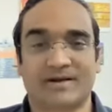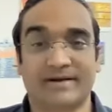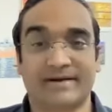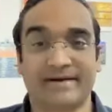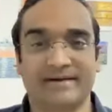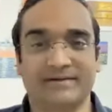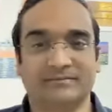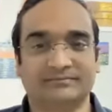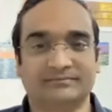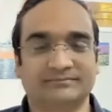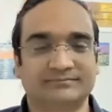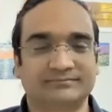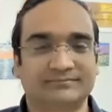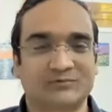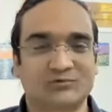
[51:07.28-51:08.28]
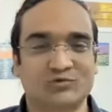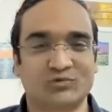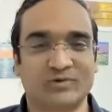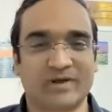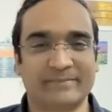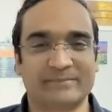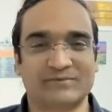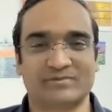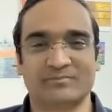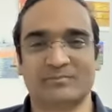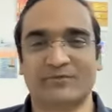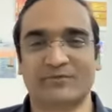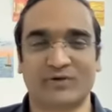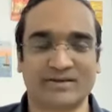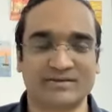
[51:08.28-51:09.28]
Read 2 times
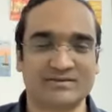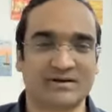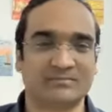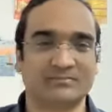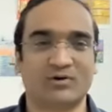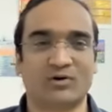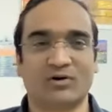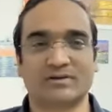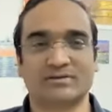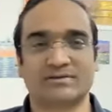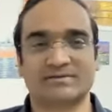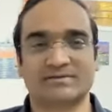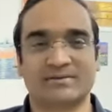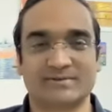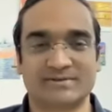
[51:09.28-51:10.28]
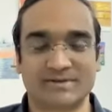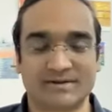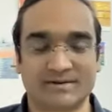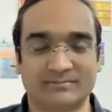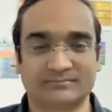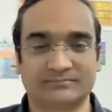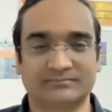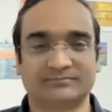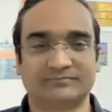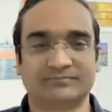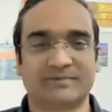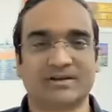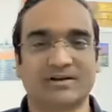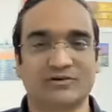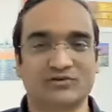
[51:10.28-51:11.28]
before exam. August exam is there.
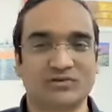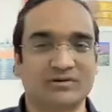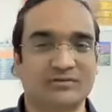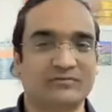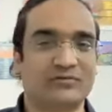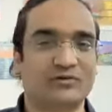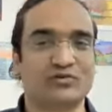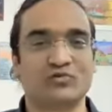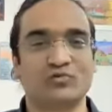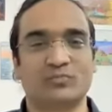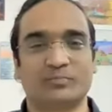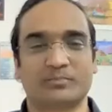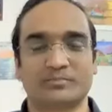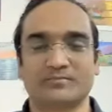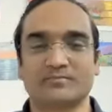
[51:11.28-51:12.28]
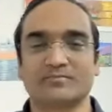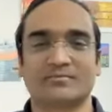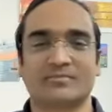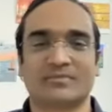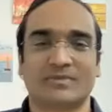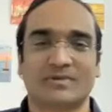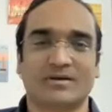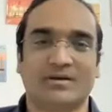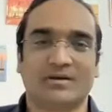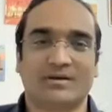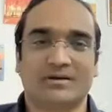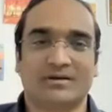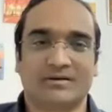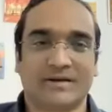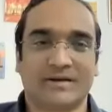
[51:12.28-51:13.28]
Harsha, for you.
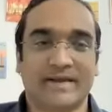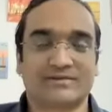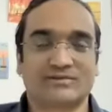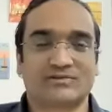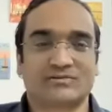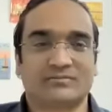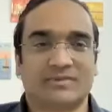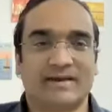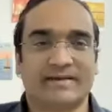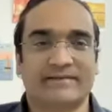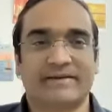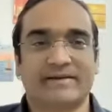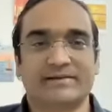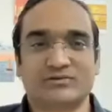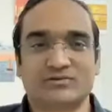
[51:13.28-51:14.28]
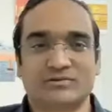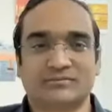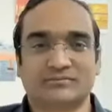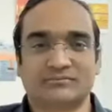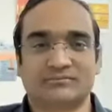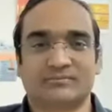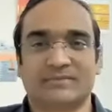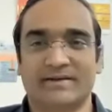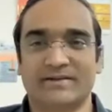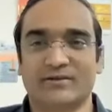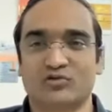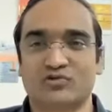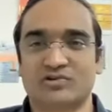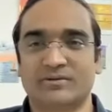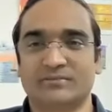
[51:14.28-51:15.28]
Next, anyone else? Any
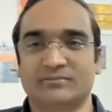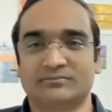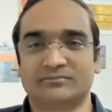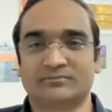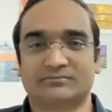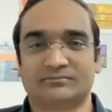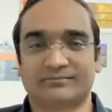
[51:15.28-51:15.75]
question?